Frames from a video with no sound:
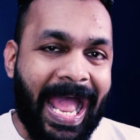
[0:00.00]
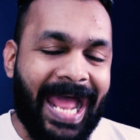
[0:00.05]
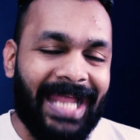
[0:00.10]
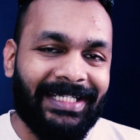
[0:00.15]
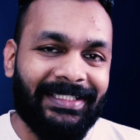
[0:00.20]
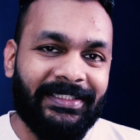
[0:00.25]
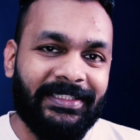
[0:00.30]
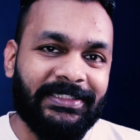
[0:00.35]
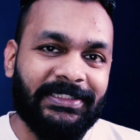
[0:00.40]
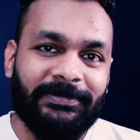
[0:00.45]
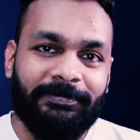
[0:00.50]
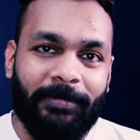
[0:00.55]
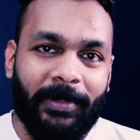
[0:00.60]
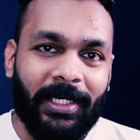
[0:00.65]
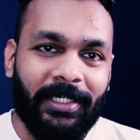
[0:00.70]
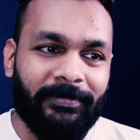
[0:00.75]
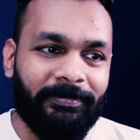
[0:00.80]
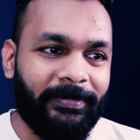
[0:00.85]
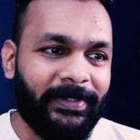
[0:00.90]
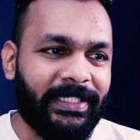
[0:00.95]
add this
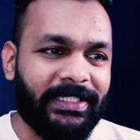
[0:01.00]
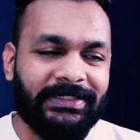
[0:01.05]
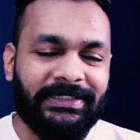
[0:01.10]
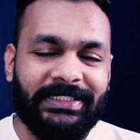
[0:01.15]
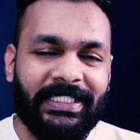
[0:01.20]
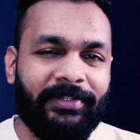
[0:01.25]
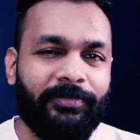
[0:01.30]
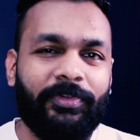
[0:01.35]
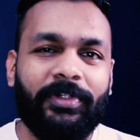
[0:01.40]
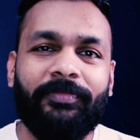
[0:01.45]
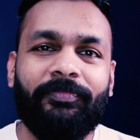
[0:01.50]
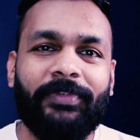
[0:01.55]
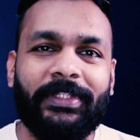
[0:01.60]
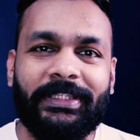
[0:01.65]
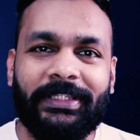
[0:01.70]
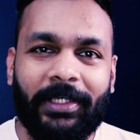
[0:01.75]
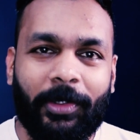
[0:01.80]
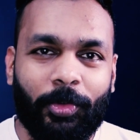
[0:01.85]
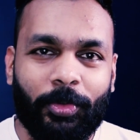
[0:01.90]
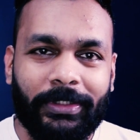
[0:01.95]
part, because even
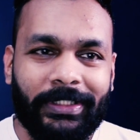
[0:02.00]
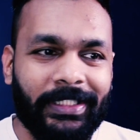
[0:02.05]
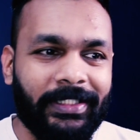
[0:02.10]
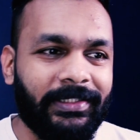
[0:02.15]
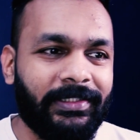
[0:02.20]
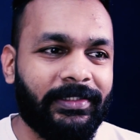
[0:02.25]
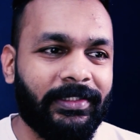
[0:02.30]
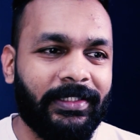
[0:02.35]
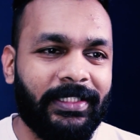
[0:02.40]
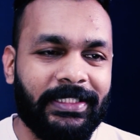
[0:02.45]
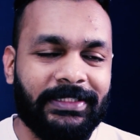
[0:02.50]
without it,